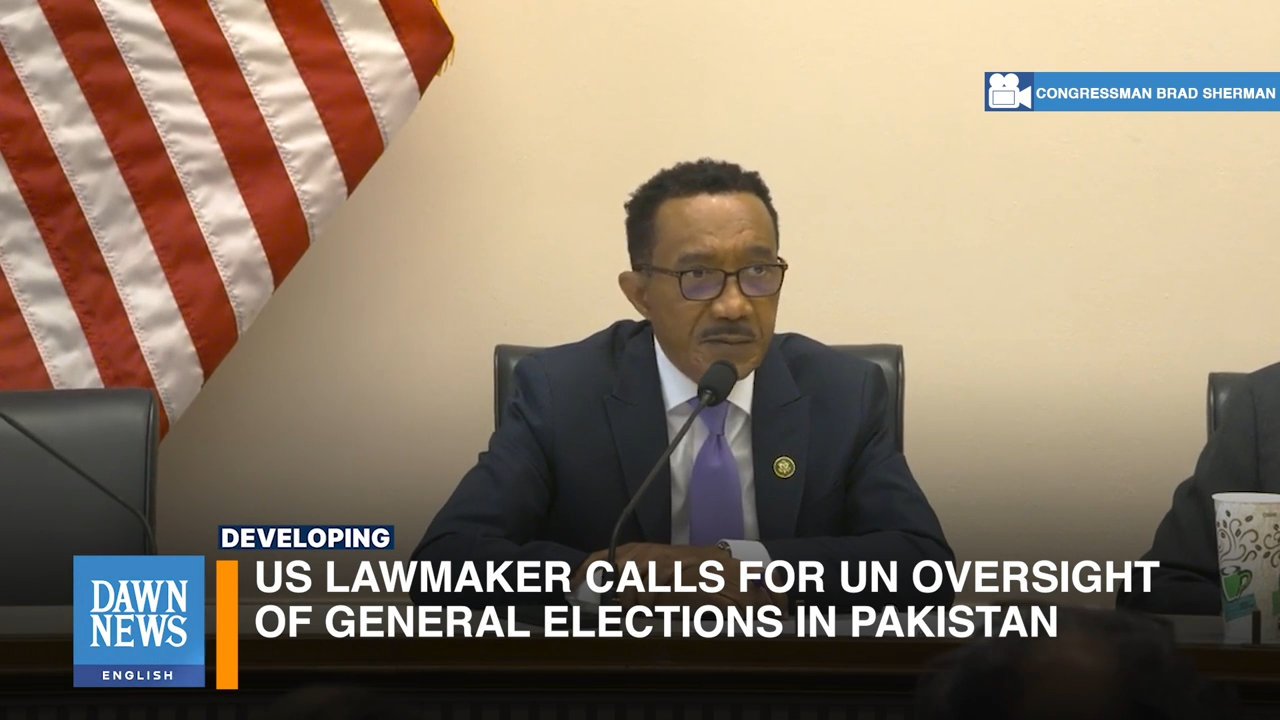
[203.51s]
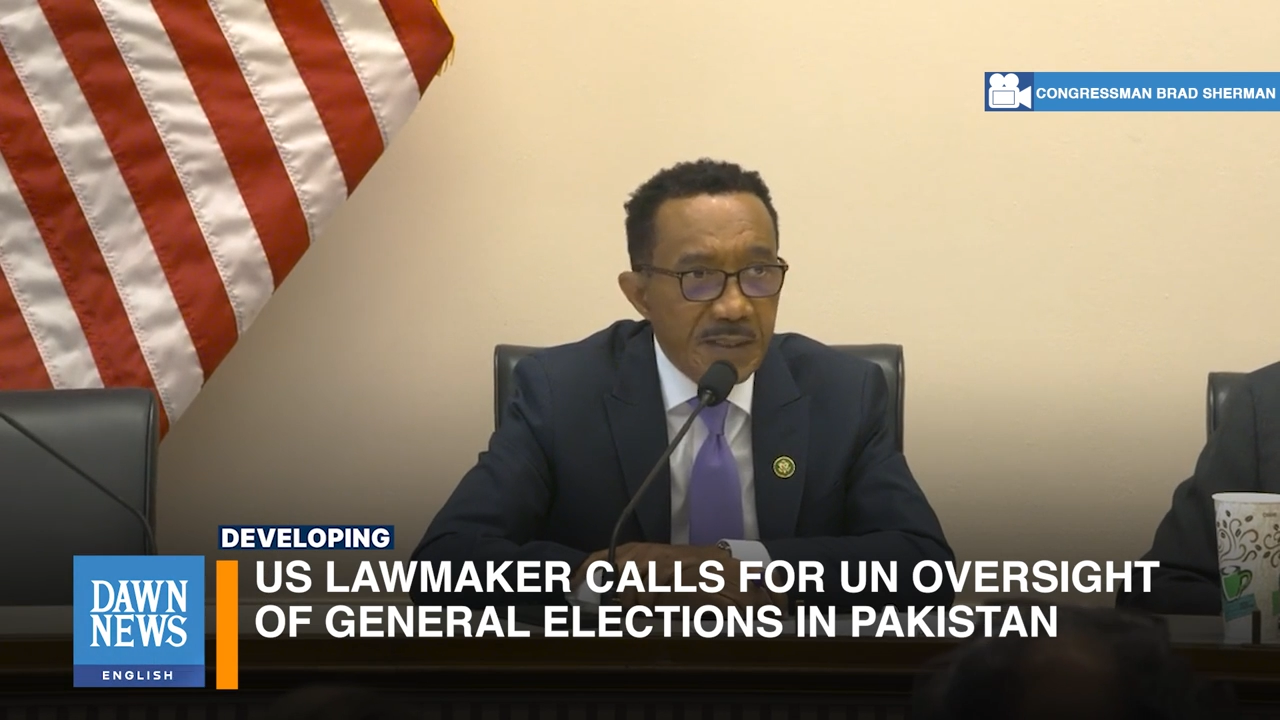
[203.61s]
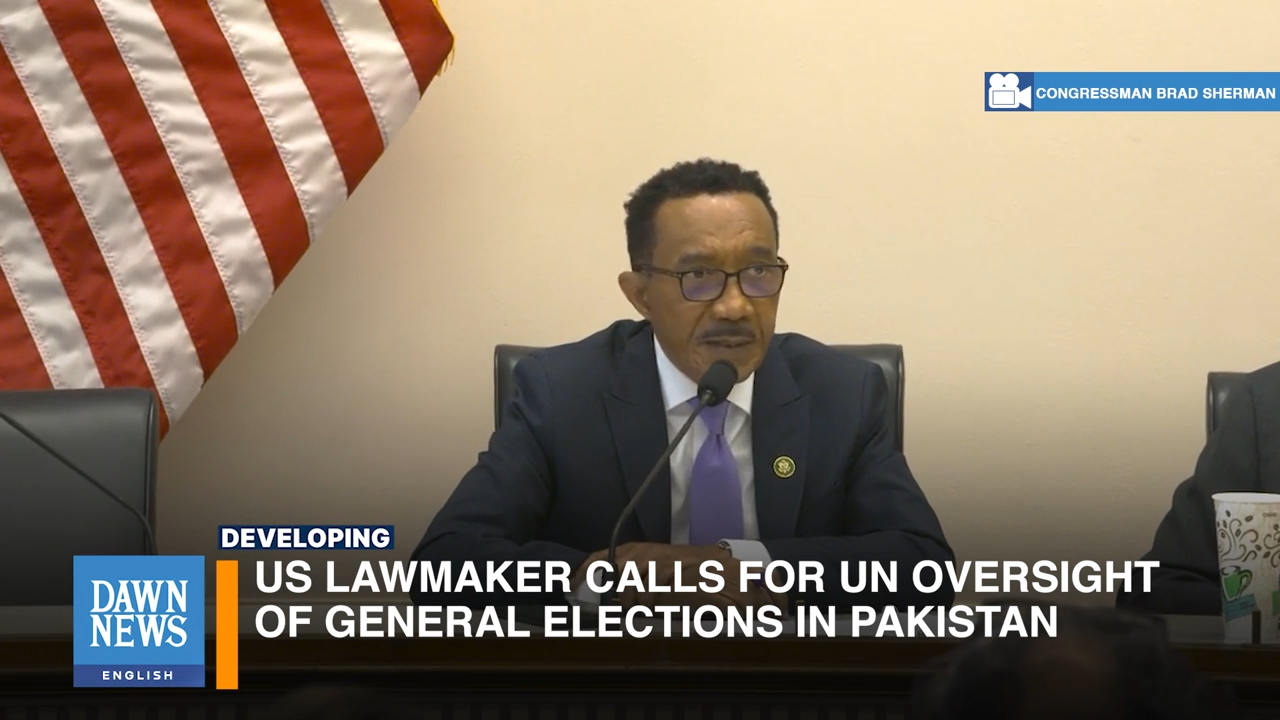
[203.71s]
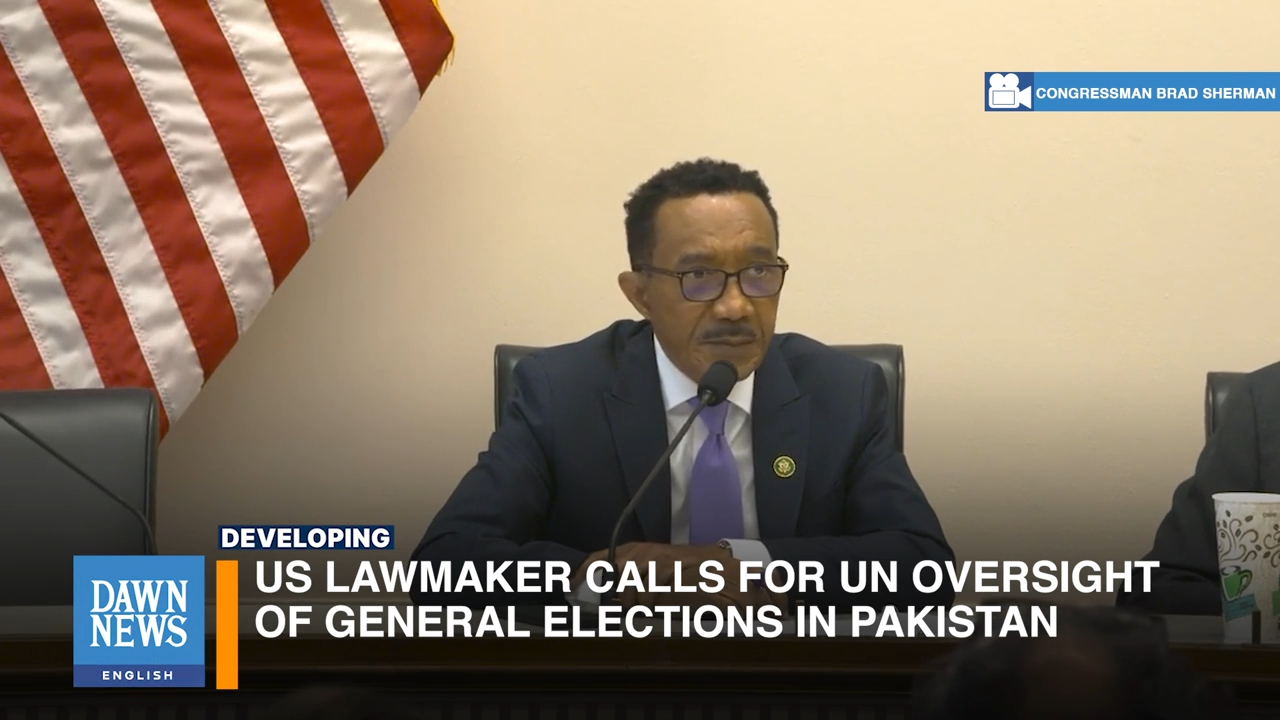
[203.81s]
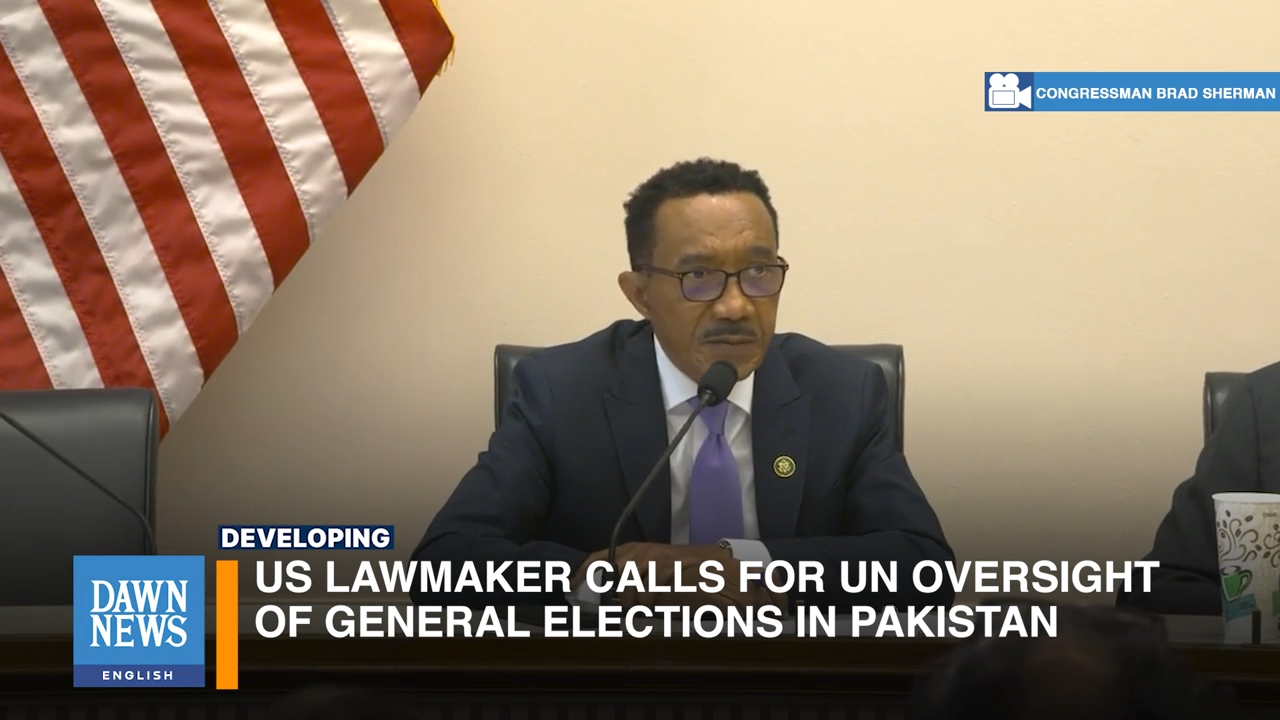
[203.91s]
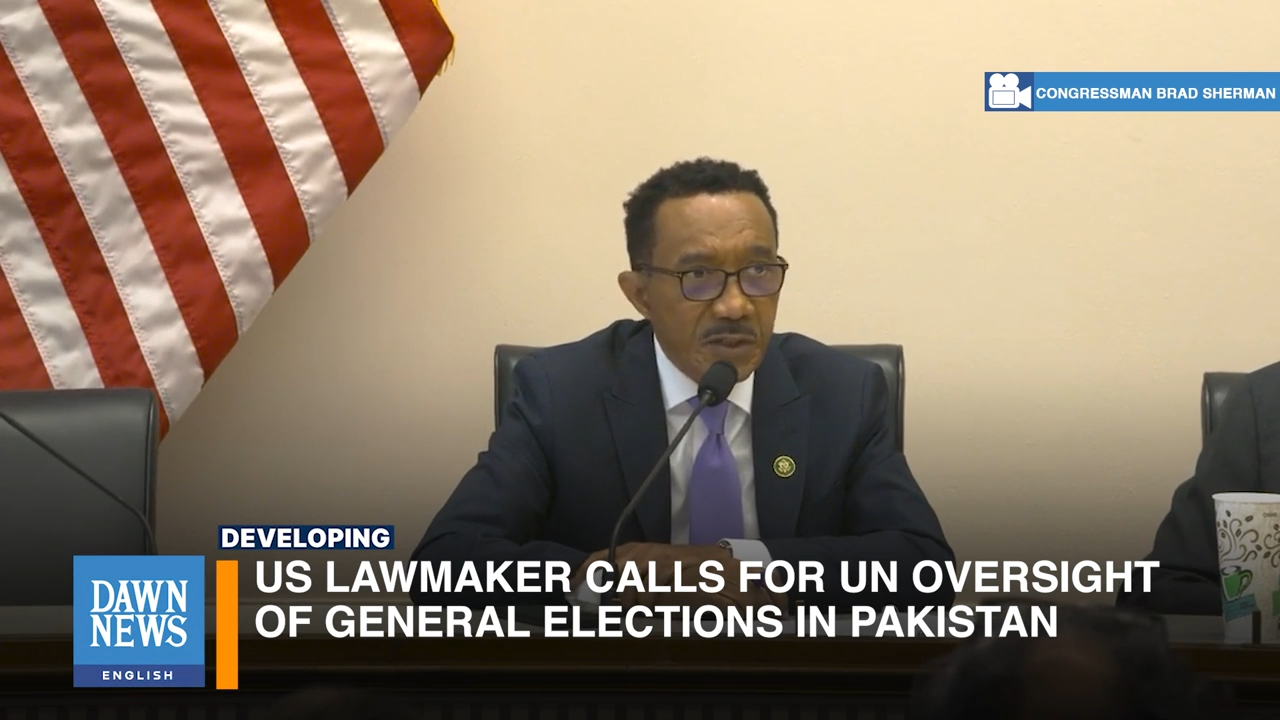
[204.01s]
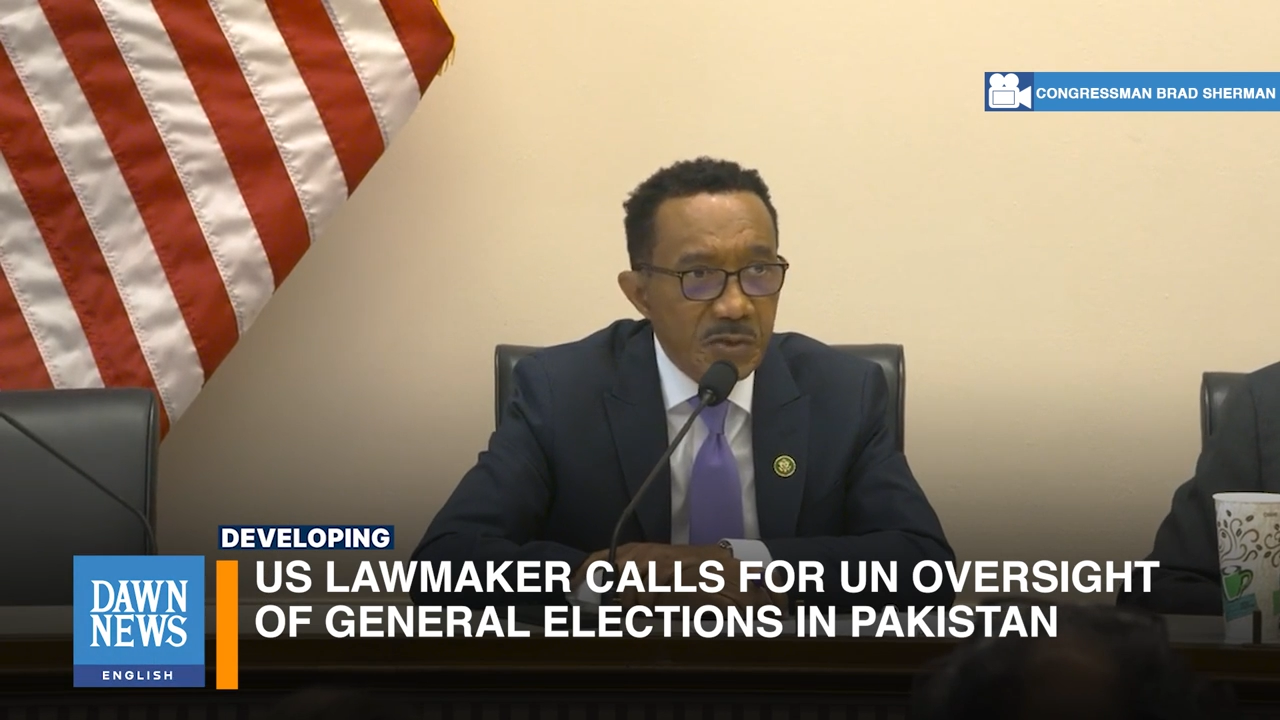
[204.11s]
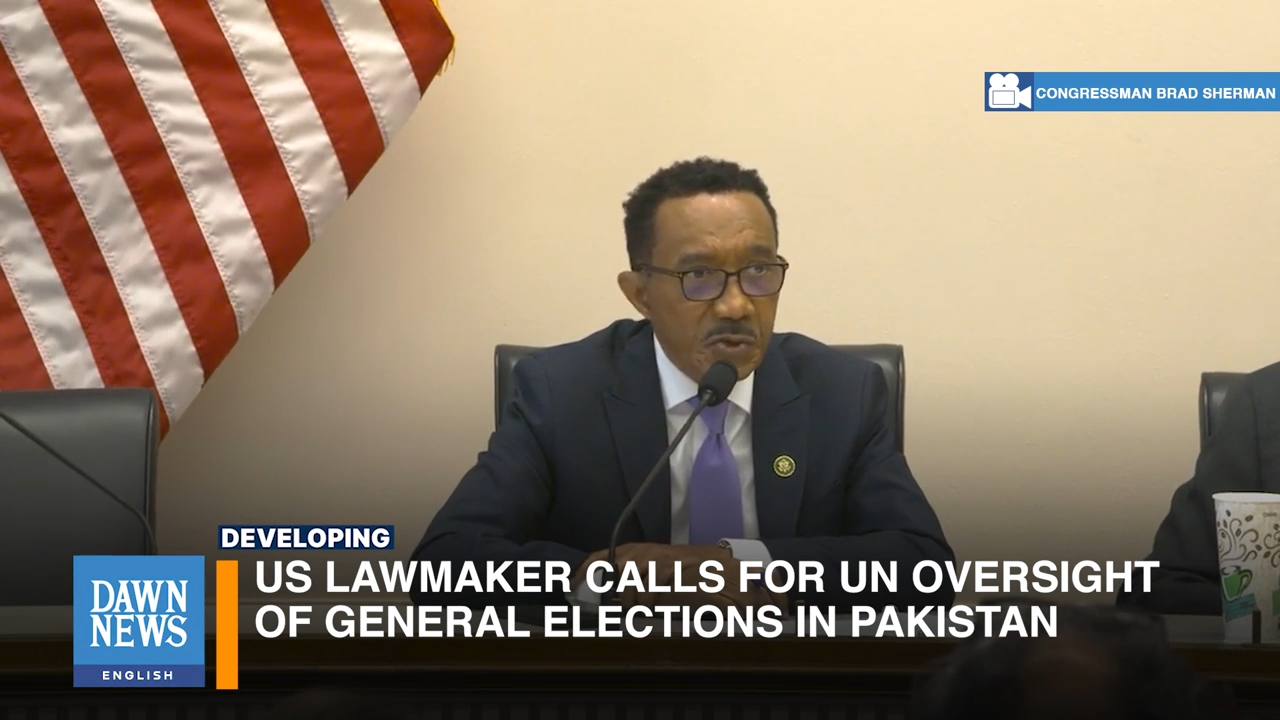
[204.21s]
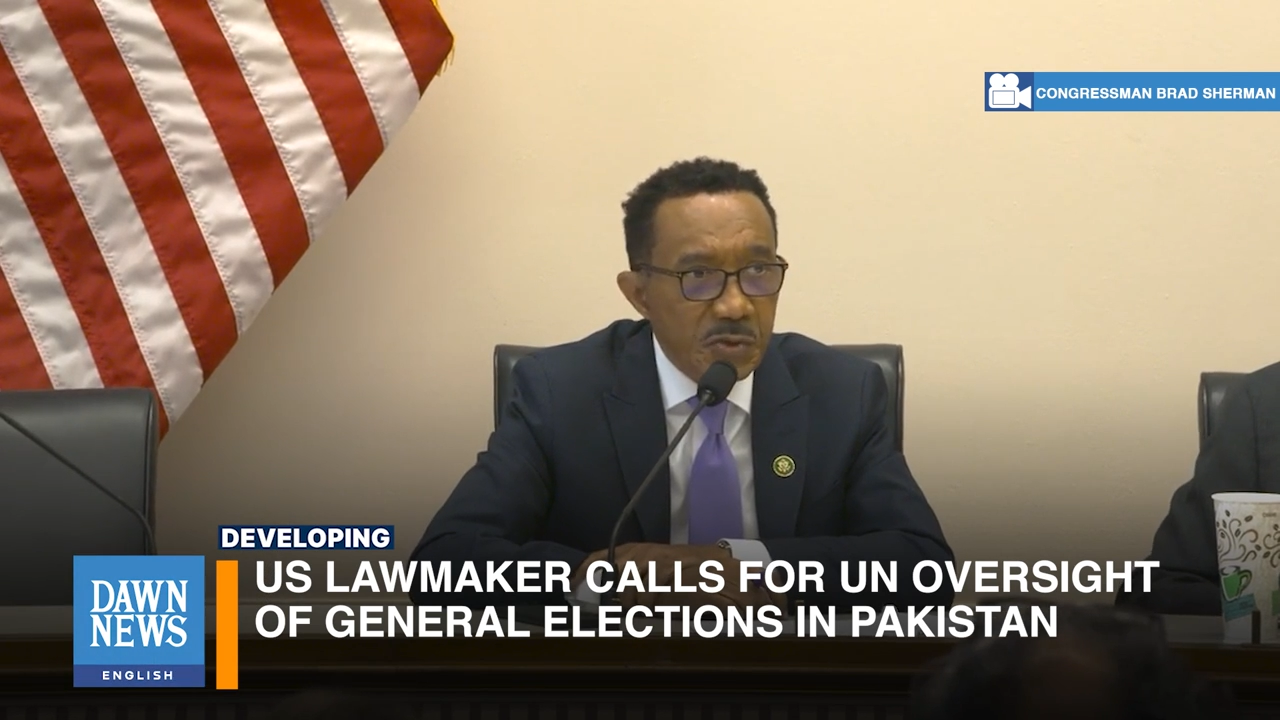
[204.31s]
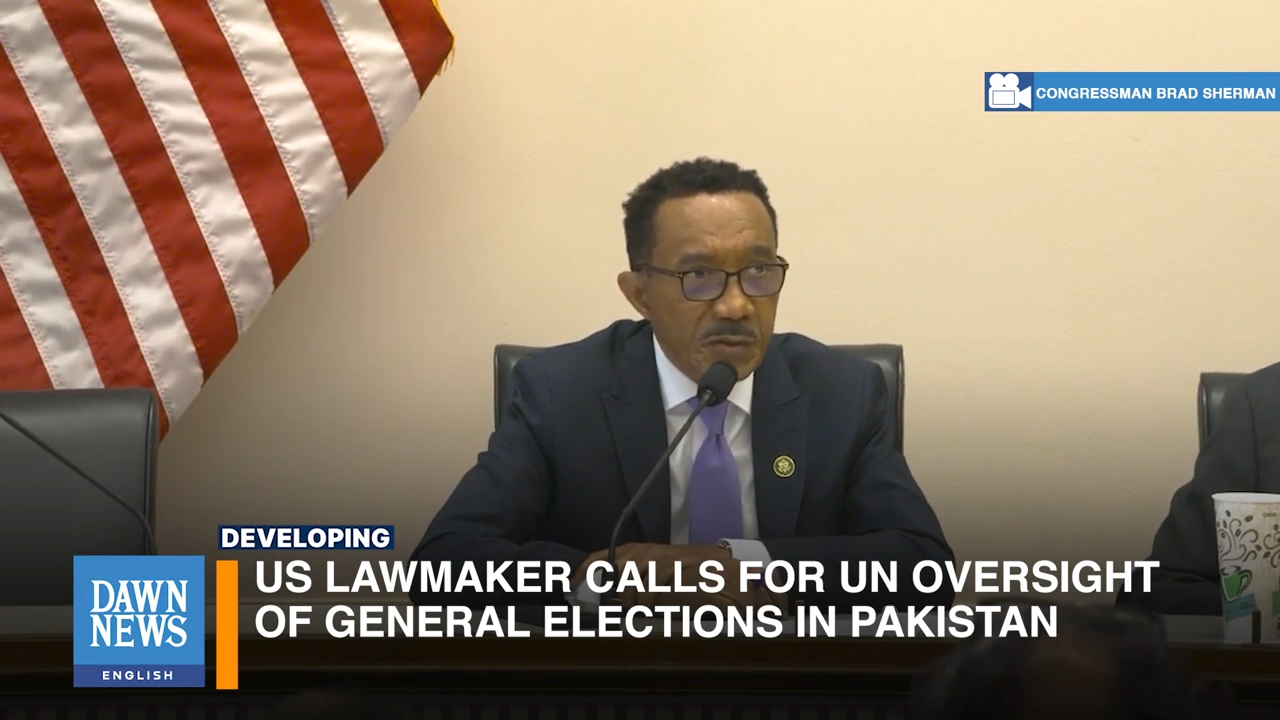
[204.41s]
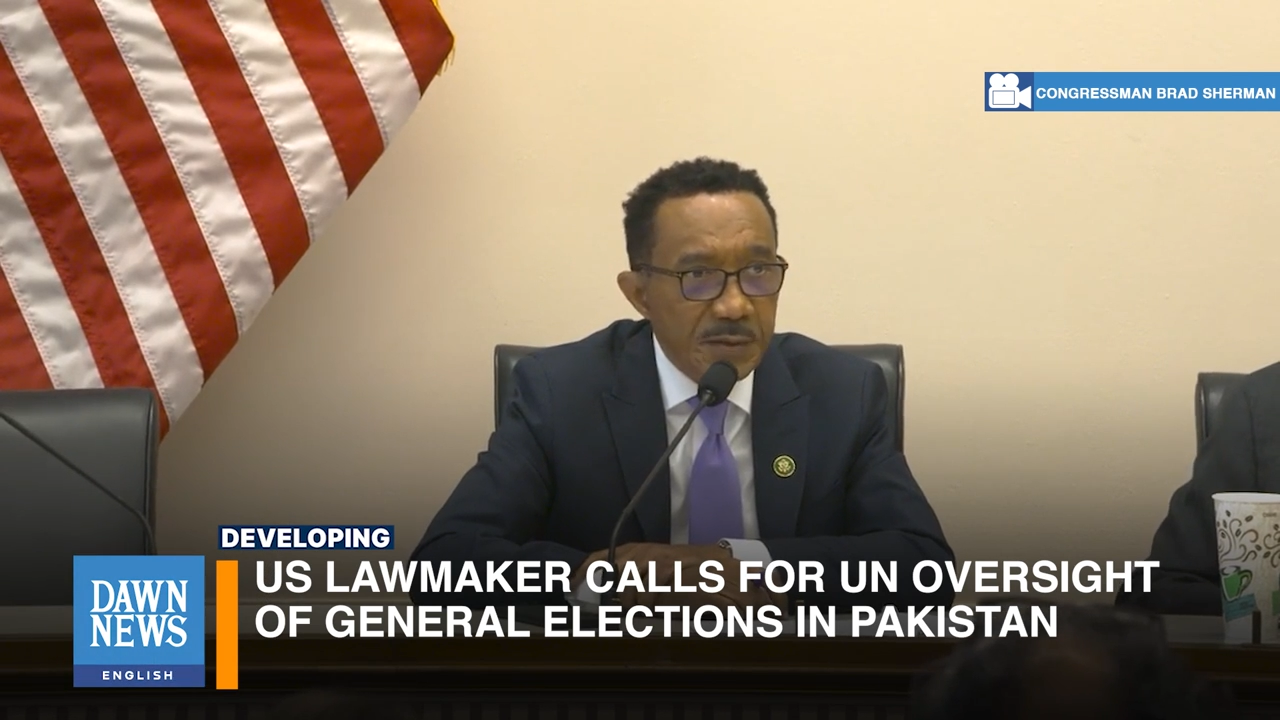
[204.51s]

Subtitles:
stabilization,